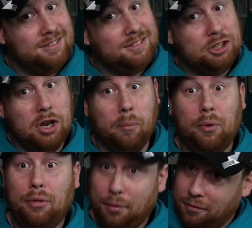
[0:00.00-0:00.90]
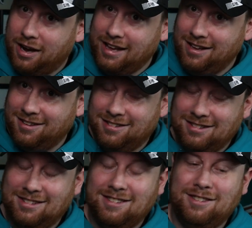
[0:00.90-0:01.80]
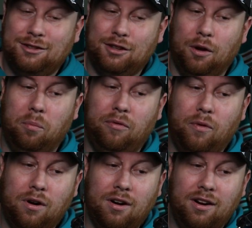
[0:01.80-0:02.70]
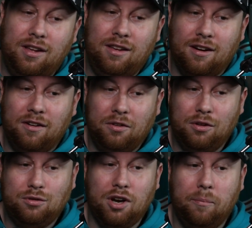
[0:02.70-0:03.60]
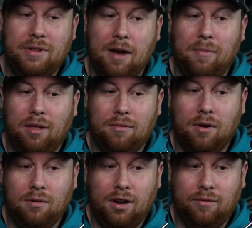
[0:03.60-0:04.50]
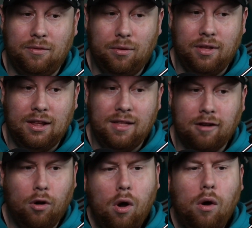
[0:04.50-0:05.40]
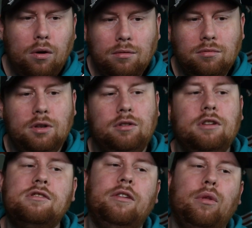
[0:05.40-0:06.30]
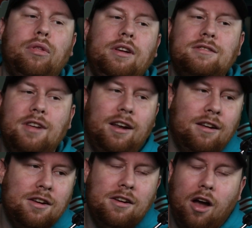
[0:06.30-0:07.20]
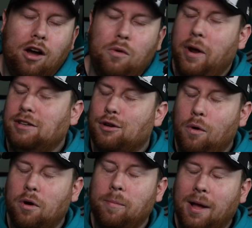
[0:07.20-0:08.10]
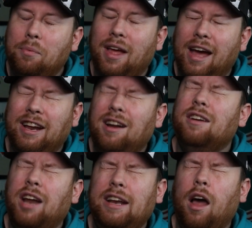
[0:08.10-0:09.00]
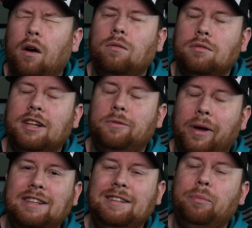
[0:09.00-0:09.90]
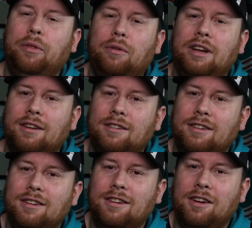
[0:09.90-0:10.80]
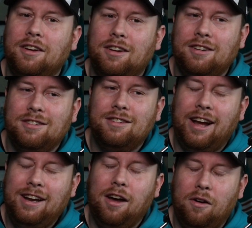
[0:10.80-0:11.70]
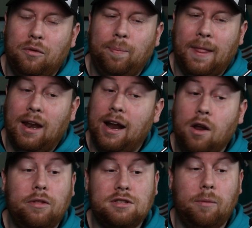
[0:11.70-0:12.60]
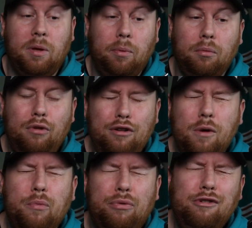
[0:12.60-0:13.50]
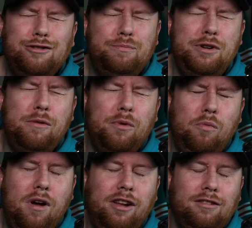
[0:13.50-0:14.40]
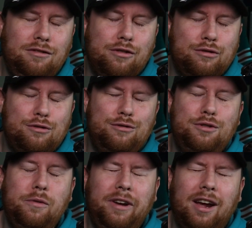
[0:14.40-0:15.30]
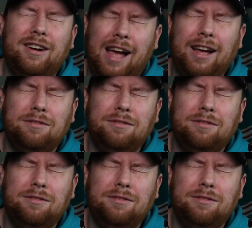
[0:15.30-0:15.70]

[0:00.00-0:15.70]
It's number 3. So before, you know, you jump down my throat if you think that, oh, there's other things that equate to quarterback play. I know. That's why it's number 3. I know. And I know there's going to be people like, number 3, you should be number 1. You're such a two in ear.